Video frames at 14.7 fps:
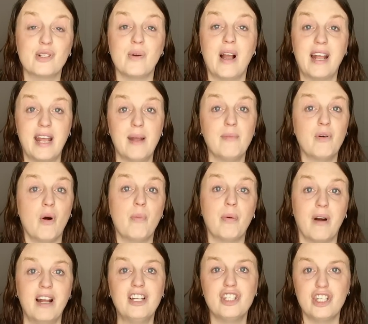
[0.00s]
So I keep go
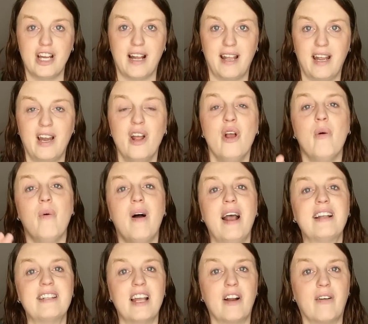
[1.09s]
price checking. Well,
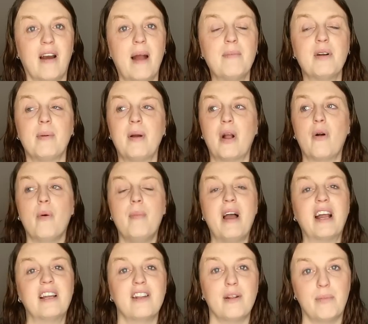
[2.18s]
as I grabbed them, I go
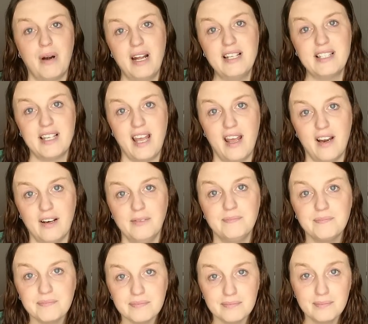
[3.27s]
back to the price scanner
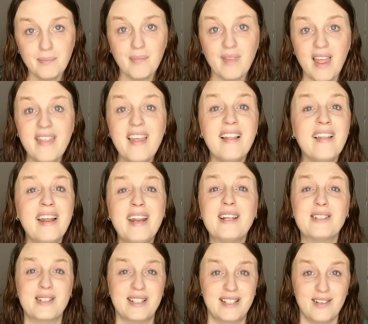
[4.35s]
and that lady
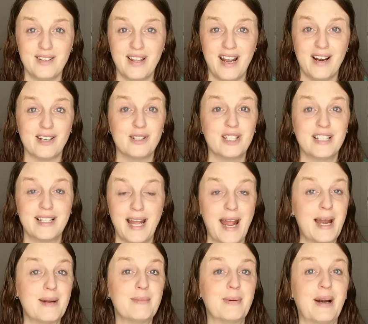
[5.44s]
is still there
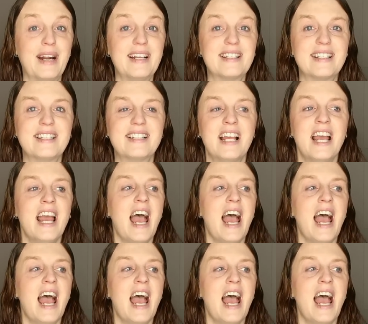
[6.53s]
scanning prices.